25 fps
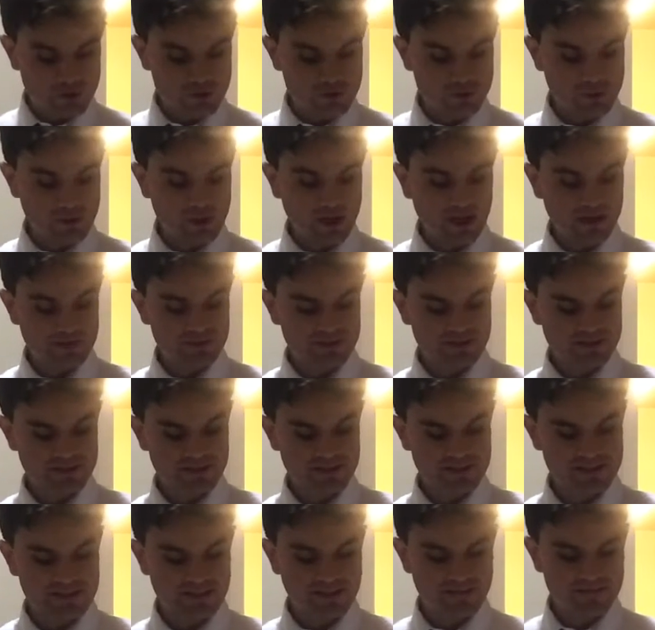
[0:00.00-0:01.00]

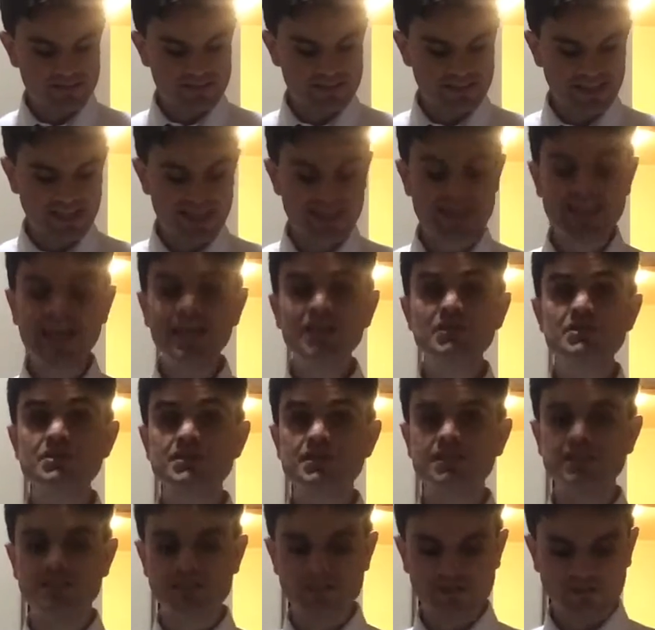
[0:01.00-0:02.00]

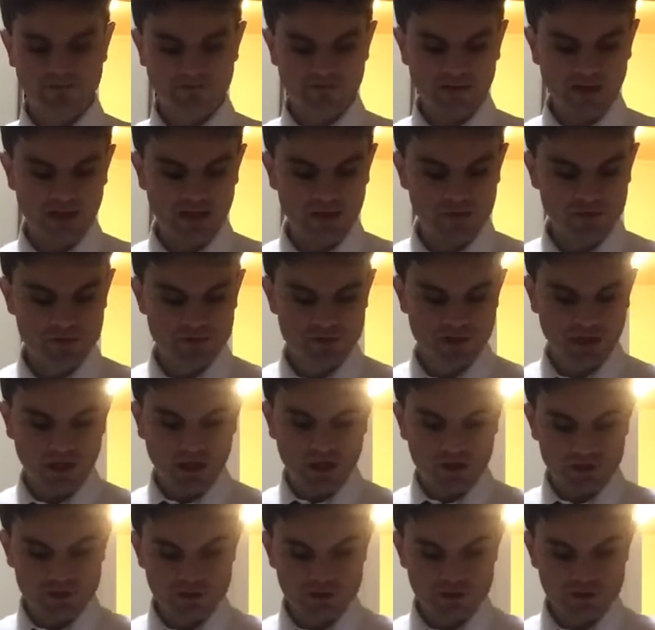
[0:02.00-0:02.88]
270,000 fellows